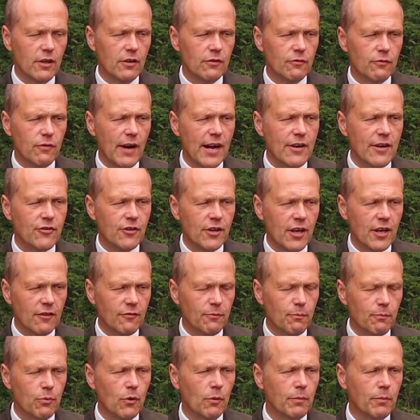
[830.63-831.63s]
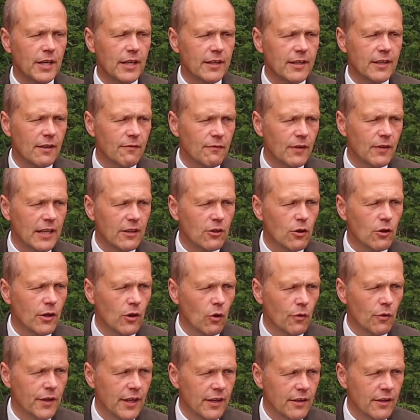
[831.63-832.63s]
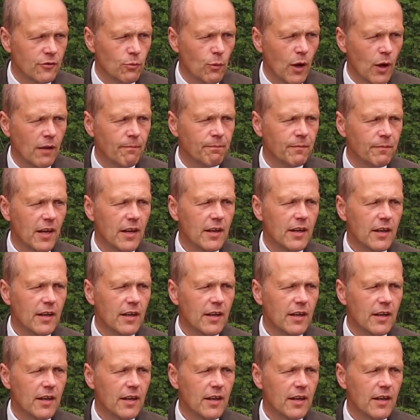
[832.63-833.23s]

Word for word: French cuff, probably a cufflink going on there as well.